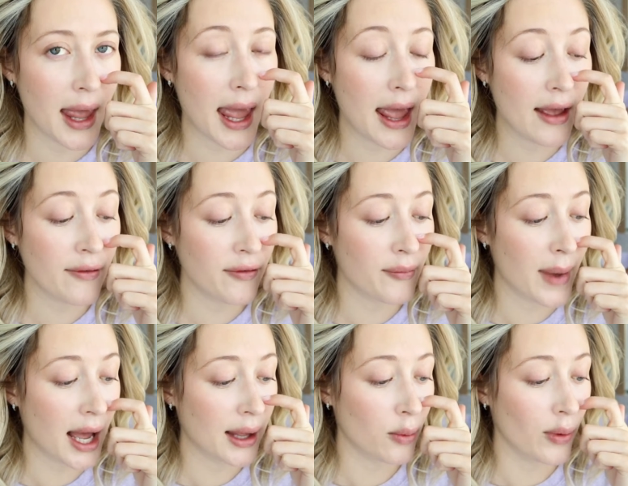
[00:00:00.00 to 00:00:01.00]
if
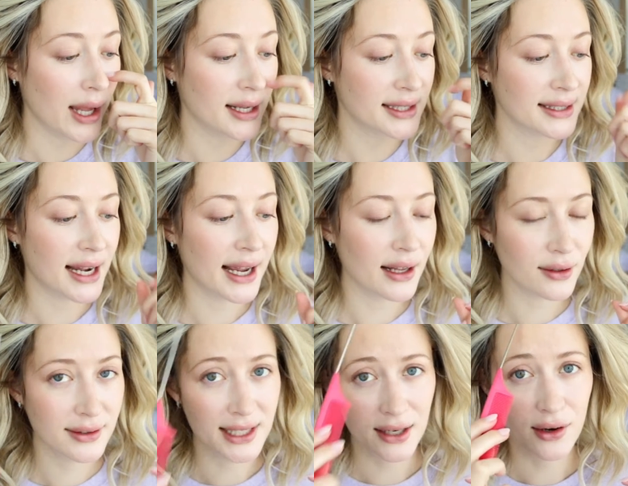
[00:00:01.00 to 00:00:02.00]
my wig style
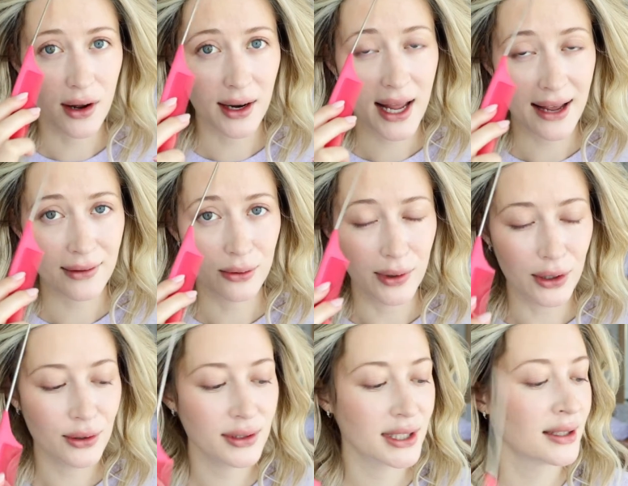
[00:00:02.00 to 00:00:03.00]
did not have a
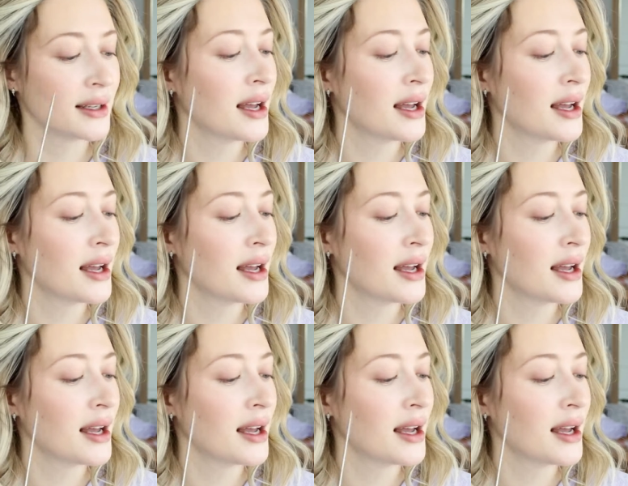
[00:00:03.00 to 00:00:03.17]
root,